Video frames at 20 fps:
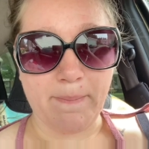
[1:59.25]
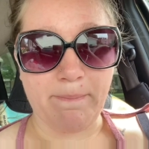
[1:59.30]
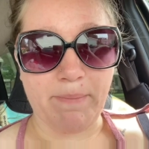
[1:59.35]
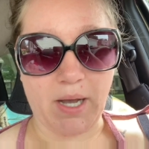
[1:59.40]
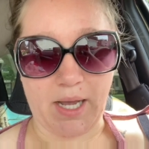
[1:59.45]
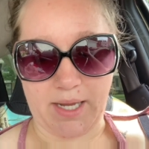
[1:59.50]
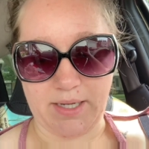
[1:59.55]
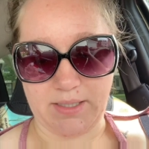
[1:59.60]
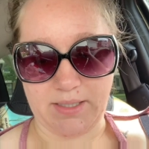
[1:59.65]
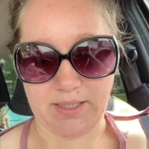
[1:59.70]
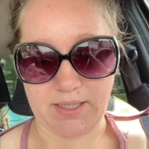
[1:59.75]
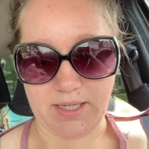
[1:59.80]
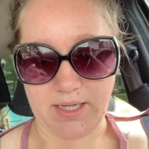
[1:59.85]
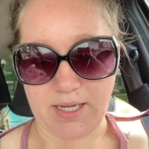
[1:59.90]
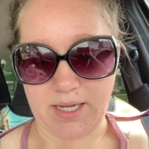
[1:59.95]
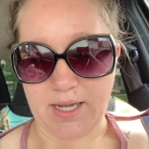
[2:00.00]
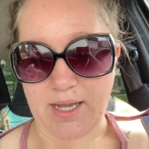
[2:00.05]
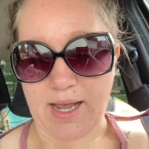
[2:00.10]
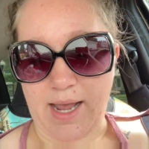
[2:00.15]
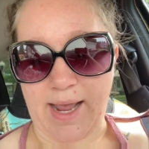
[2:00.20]
But
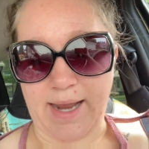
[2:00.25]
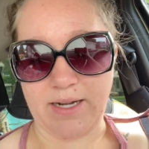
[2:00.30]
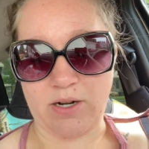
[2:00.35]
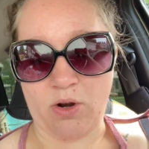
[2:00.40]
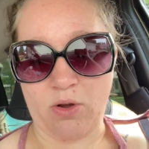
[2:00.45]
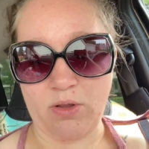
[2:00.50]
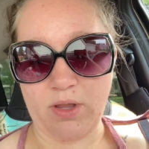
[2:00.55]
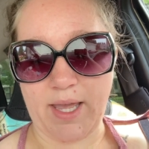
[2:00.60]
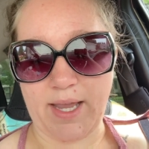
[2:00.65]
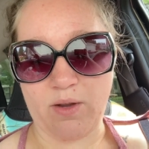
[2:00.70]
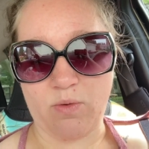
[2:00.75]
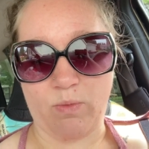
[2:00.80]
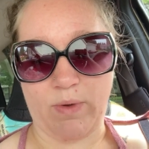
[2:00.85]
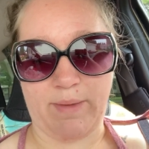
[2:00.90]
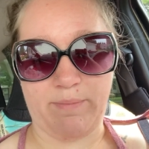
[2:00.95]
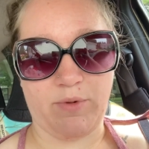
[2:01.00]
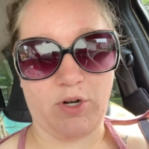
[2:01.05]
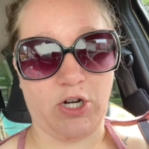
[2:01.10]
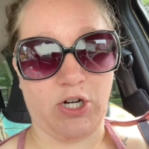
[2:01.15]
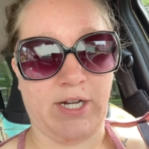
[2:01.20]
I don't like
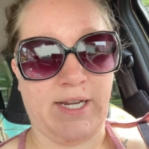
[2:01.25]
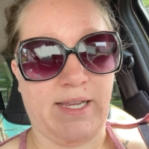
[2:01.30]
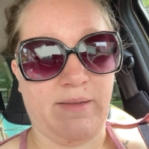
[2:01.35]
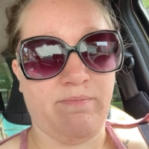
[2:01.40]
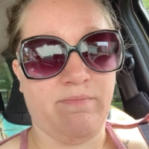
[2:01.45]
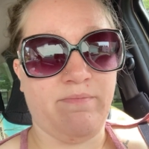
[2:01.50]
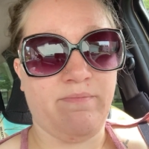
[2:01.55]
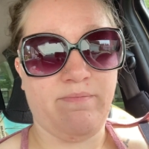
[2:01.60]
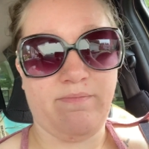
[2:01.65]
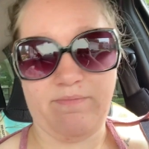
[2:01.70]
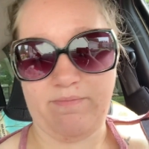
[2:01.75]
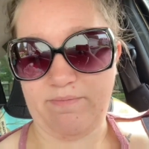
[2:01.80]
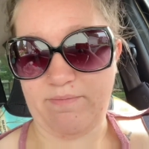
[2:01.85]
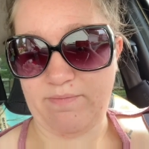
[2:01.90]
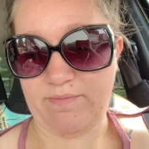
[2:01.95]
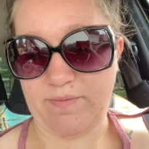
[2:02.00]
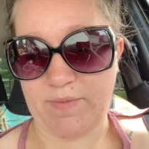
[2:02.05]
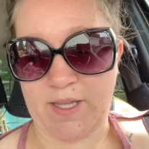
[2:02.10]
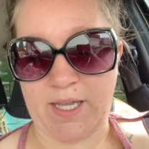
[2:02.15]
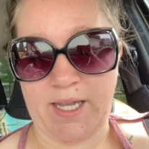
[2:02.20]
whipped cream.
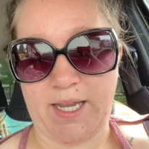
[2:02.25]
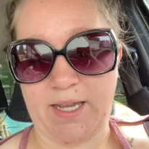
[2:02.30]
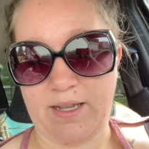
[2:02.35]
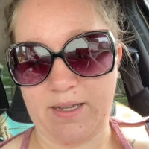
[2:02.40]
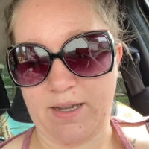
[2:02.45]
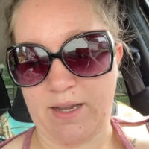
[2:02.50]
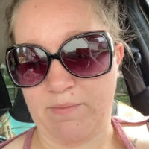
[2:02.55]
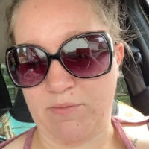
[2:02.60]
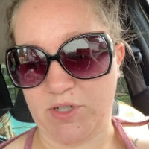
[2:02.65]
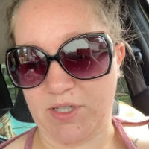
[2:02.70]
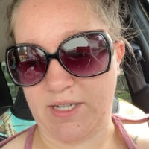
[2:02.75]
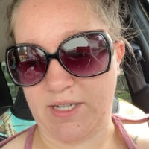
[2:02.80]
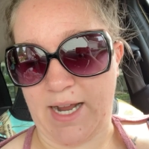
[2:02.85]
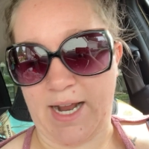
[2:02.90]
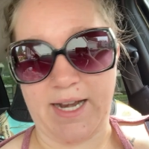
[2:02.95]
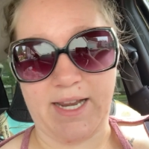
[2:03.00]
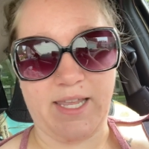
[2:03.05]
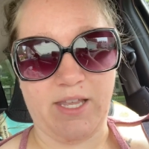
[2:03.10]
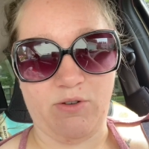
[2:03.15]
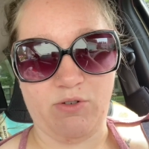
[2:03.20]
Like, I'm
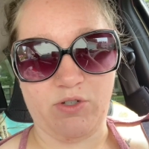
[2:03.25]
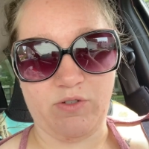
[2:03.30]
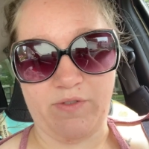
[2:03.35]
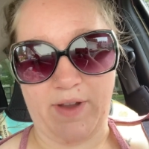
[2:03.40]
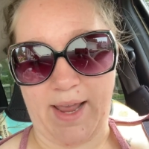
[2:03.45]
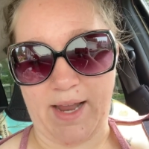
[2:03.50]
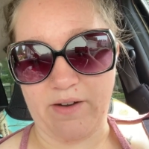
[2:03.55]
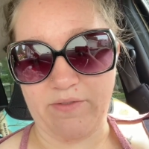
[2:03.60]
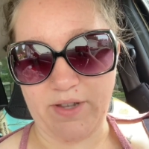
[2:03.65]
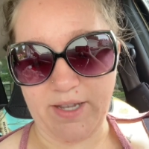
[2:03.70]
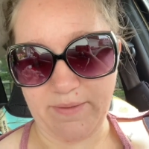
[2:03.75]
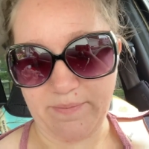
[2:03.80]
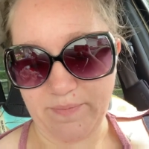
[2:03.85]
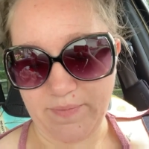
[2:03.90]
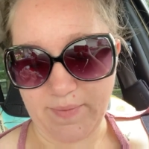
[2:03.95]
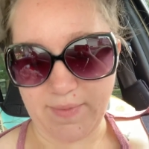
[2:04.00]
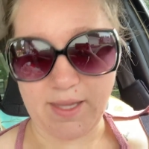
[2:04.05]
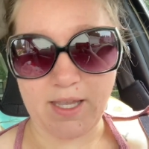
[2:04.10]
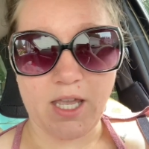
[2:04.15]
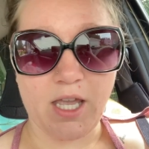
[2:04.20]
not a huge fan of it.
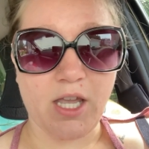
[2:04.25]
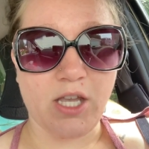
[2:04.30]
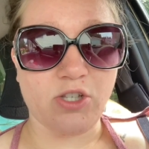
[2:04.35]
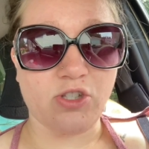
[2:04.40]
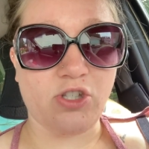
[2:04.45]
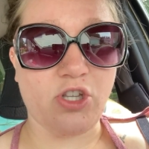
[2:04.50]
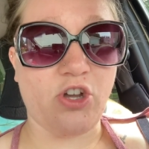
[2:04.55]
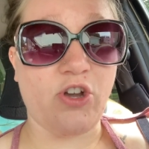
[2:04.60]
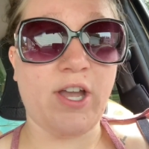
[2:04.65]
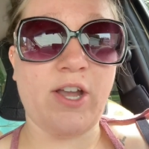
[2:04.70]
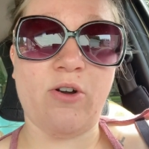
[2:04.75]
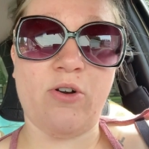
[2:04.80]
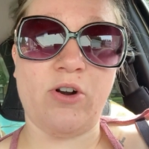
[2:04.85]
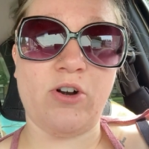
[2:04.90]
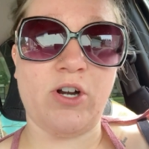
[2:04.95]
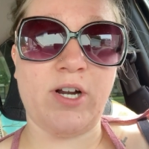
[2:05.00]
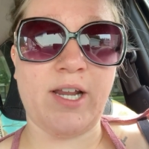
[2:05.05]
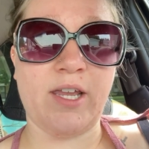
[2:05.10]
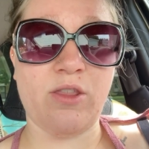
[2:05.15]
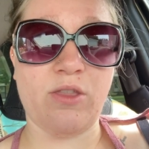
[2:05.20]
So I
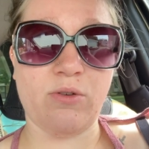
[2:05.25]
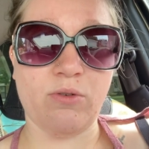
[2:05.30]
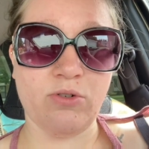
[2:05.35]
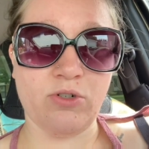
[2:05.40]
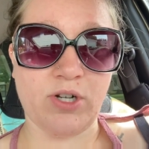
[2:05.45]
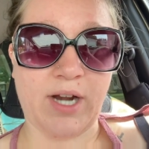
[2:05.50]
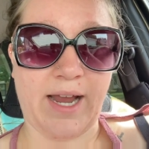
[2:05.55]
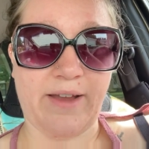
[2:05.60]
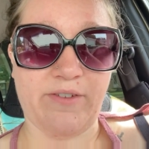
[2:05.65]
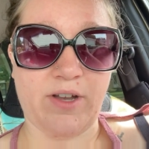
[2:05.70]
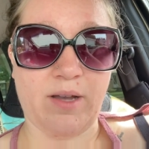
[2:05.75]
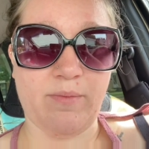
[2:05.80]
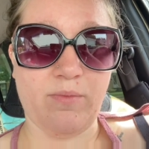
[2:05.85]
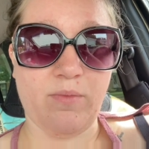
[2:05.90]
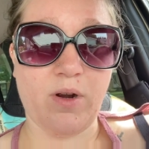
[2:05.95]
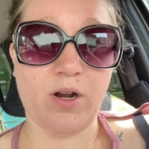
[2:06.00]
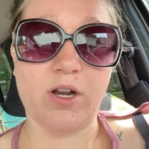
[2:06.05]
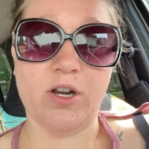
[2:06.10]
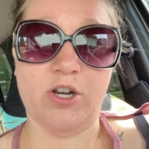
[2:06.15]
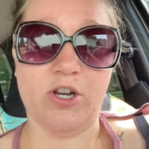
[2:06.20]
ordered it through Drive Up,
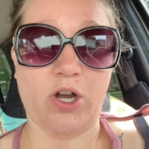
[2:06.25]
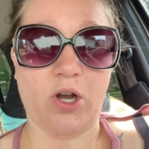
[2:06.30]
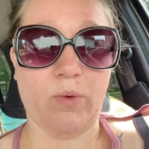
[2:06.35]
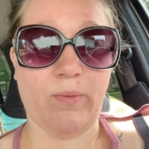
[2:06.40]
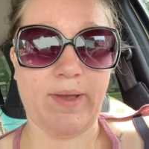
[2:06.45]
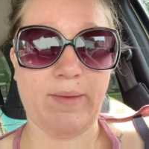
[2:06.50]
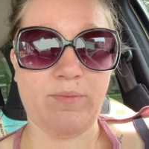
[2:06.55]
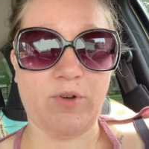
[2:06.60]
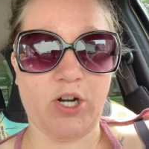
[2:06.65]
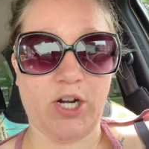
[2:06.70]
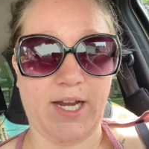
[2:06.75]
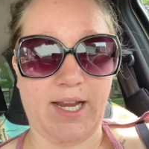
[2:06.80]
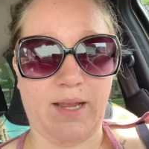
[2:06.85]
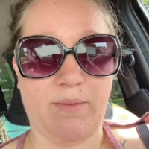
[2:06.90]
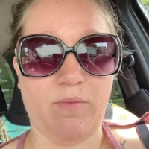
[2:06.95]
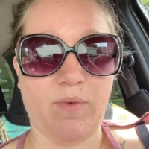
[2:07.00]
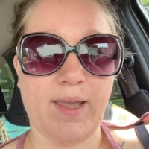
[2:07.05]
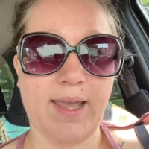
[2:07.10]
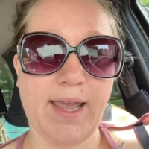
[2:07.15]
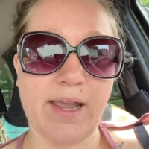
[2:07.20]
no whipped
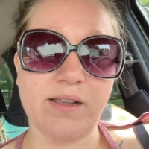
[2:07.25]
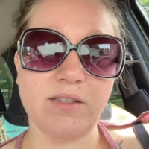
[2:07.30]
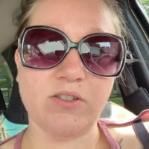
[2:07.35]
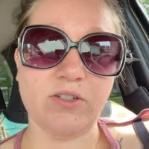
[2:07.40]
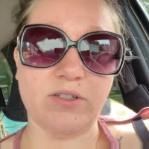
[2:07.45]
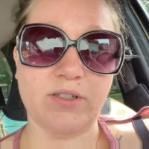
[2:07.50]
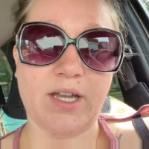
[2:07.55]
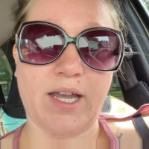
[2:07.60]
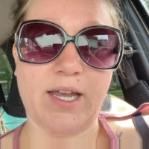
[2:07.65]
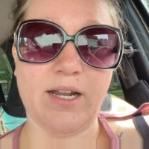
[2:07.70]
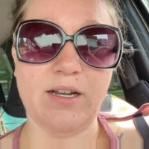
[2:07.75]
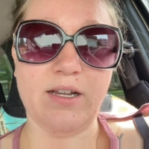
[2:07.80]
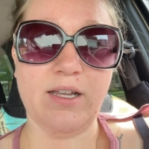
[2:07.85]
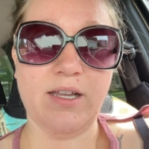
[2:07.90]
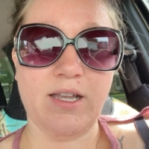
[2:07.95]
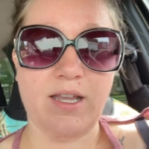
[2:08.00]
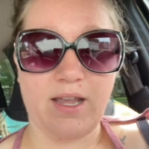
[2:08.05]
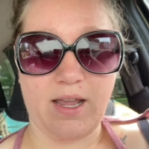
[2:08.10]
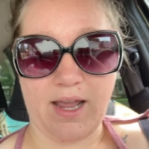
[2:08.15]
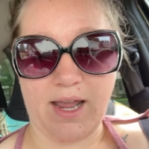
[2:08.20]
cream, hazelnut,
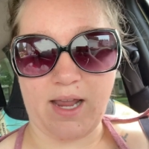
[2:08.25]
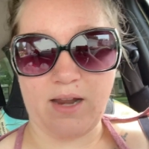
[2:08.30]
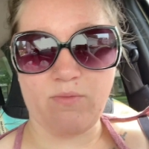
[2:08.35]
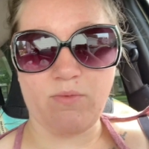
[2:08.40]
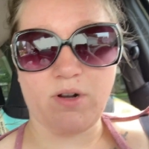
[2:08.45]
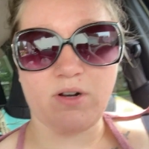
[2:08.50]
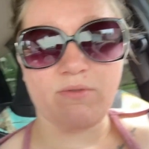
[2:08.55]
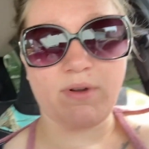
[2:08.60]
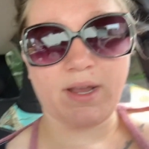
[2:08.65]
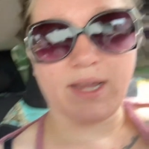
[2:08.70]
and what do